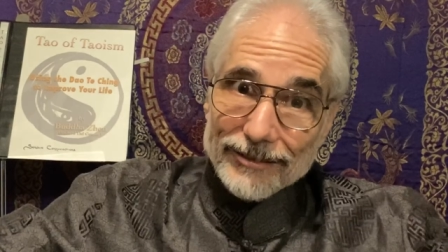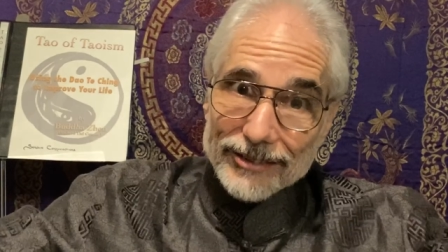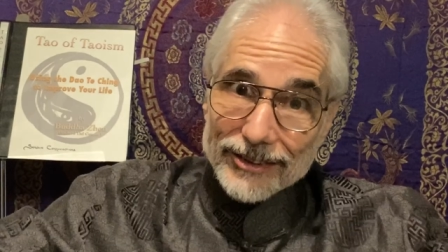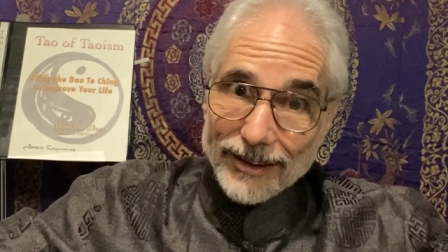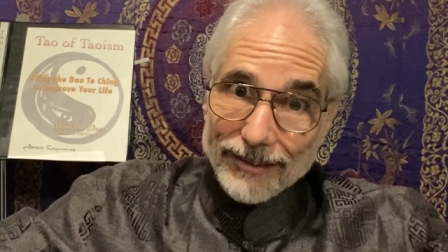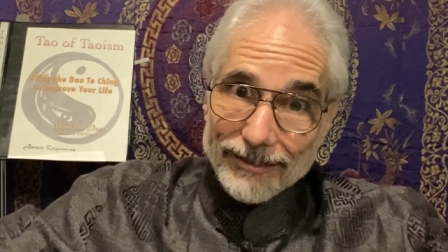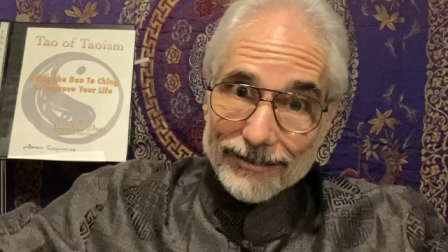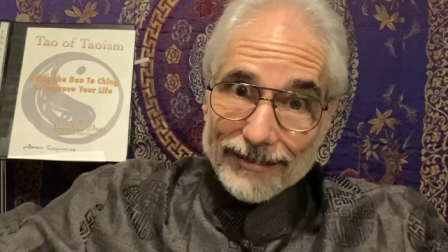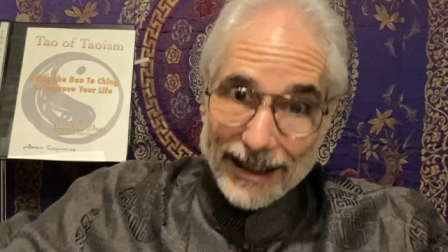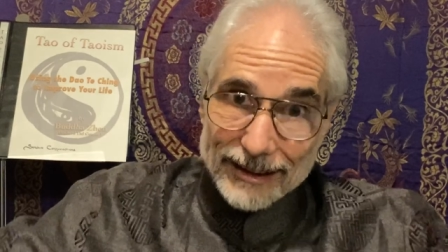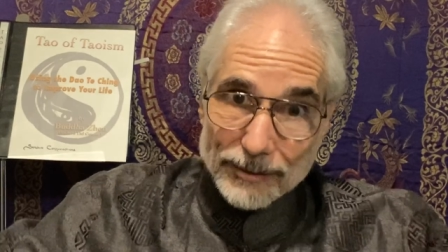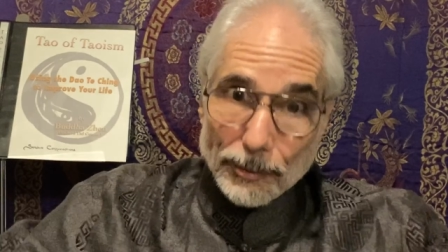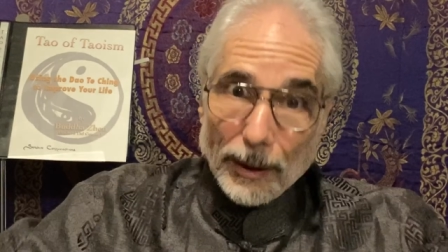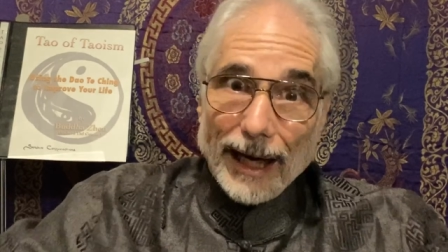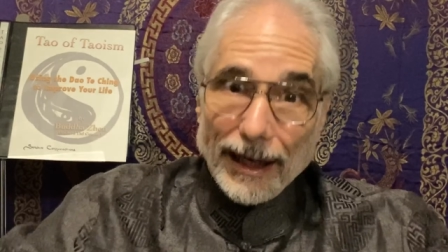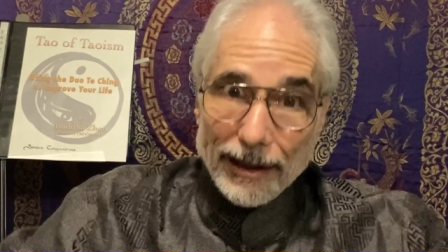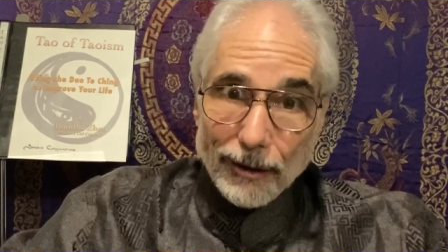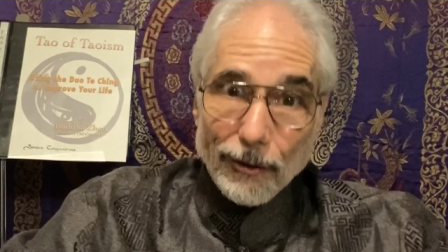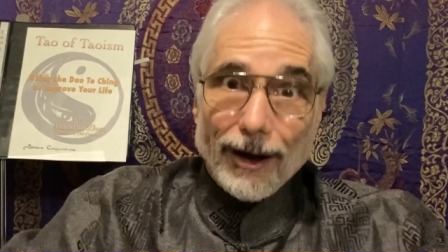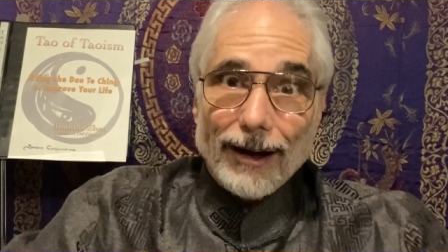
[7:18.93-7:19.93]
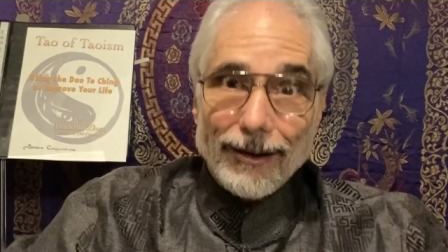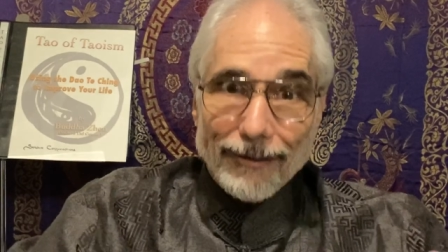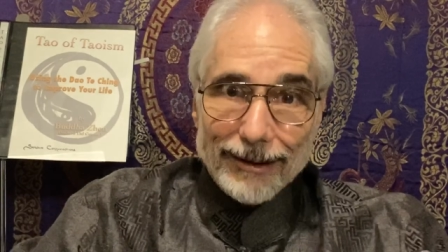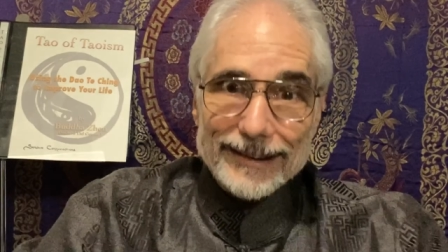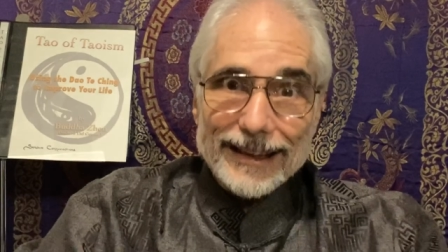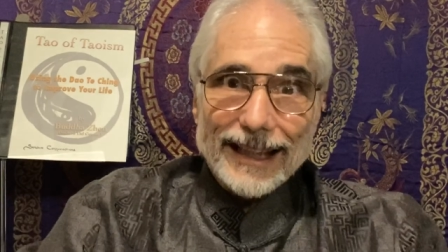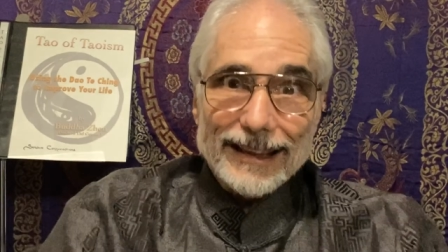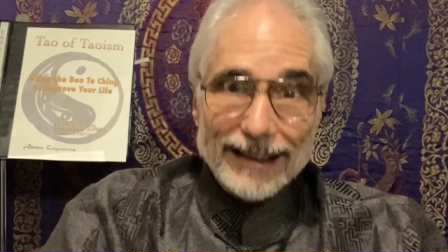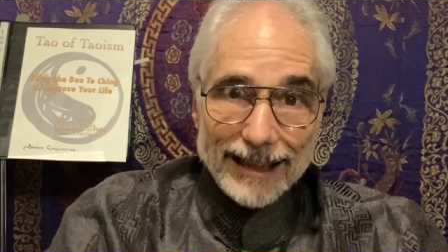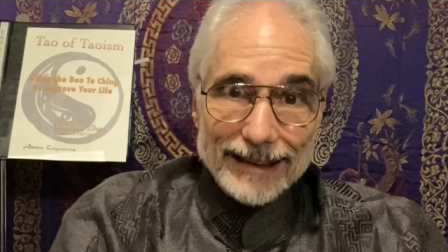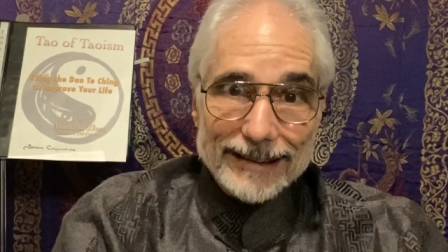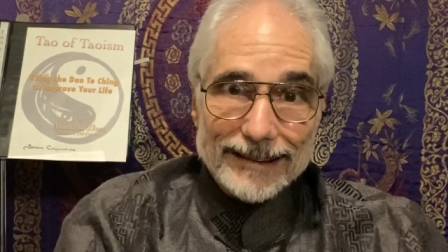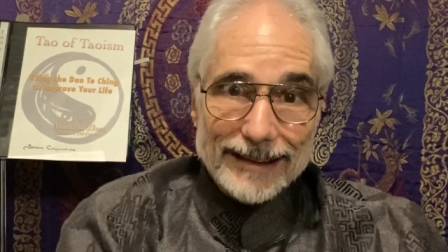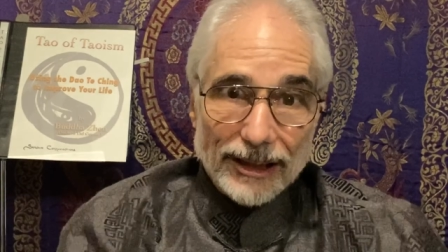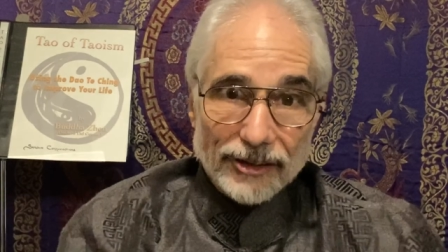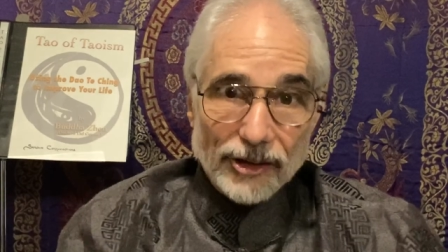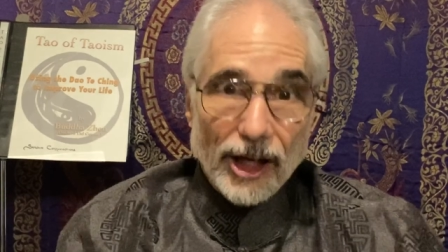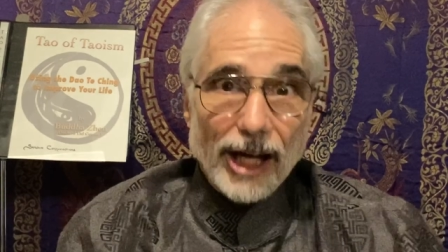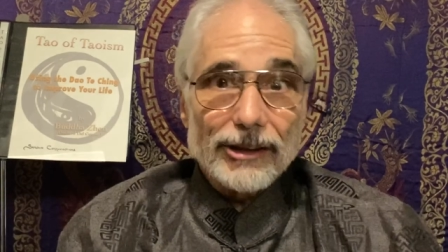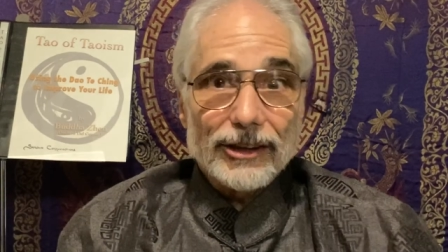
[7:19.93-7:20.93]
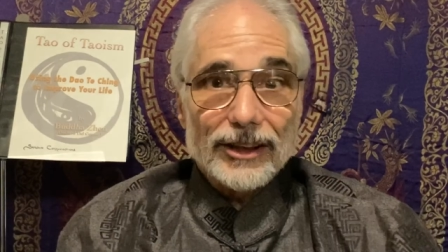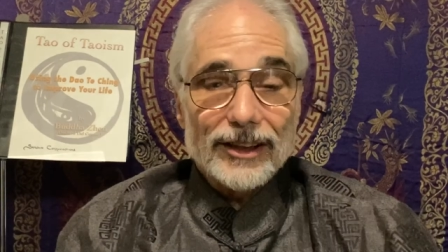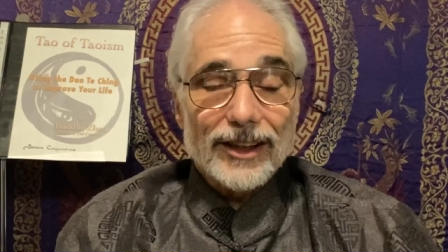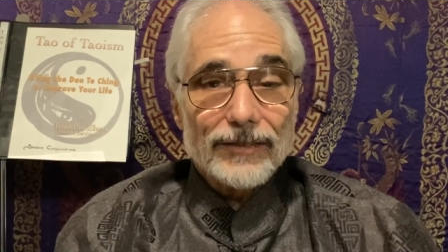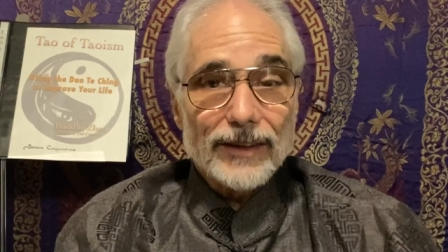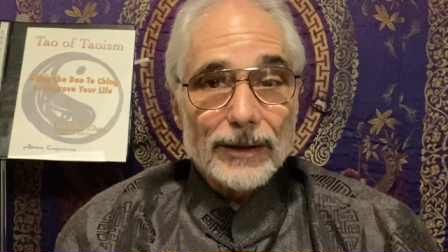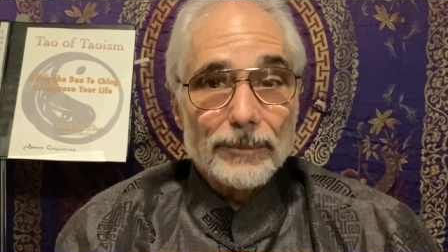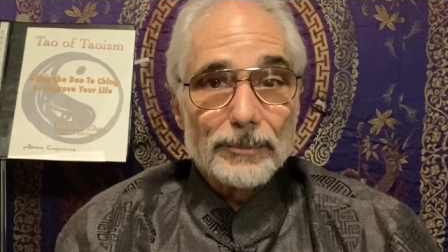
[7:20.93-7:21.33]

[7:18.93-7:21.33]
So that's why I knew I always had like 600 of them,